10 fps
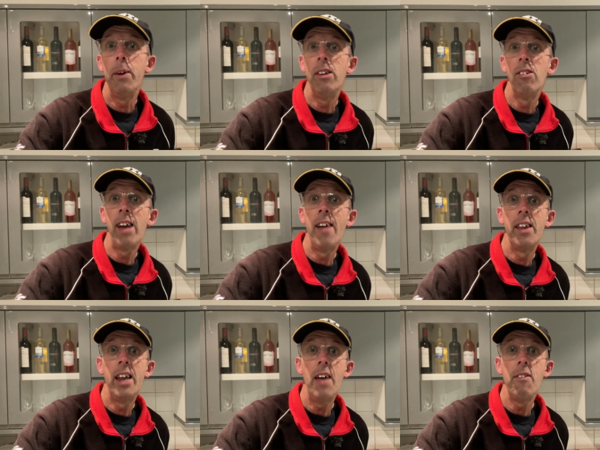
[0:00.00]
in
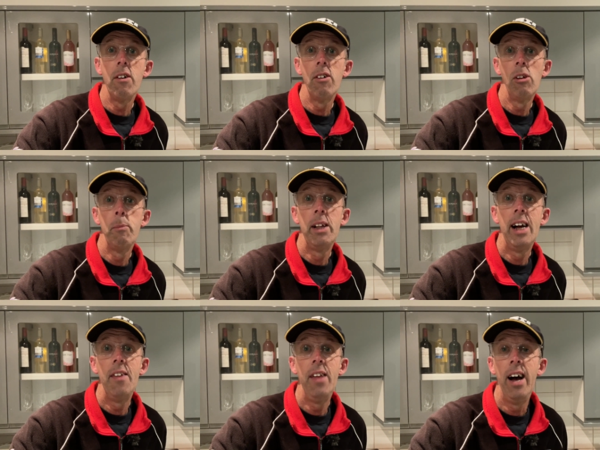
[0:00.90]
Scandinavia or somewhere
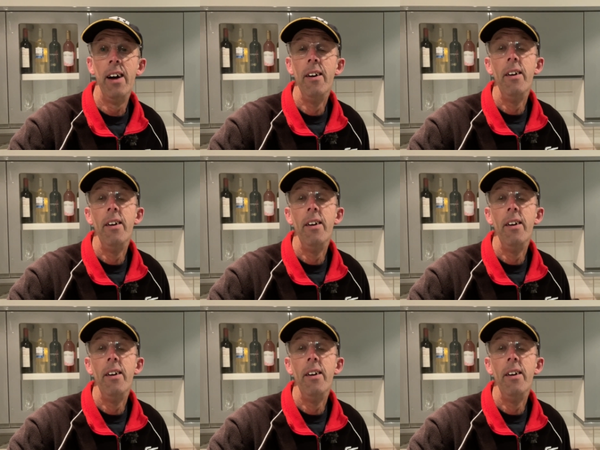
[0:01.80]
like that,